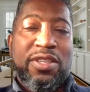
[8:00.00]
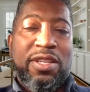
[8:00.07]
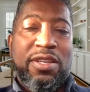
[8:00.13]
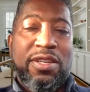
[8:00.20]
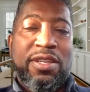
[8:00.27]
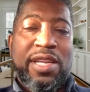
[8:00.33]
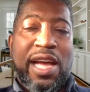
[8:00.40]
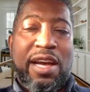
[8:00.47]

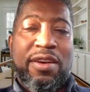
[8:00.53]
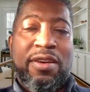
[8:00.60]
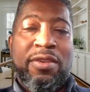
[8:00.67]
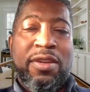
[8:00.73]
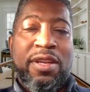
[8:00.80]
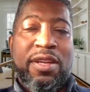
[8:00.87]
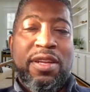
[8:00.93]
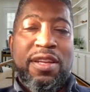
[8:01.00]
learn how
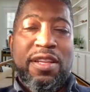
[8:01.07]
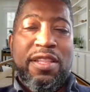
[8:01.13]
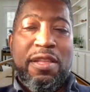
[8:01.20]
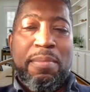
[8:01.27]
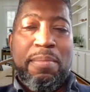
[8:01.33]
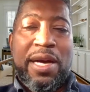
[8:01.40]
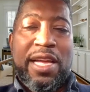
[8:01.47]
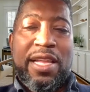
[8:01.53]
the
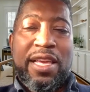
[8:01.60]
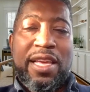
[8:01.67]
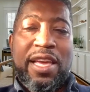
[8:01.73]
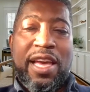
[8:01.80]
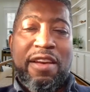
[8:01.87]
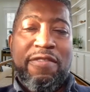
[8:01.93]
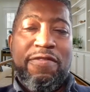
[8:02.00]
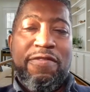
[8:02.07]
mighty
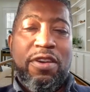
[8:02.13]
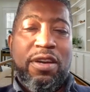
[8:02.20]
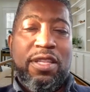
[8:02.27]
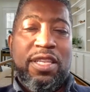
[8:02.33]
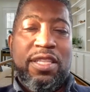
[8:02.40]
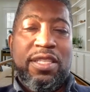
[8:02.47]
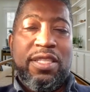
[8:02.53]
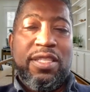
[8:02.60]
have
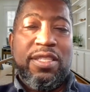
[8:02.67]
fallen.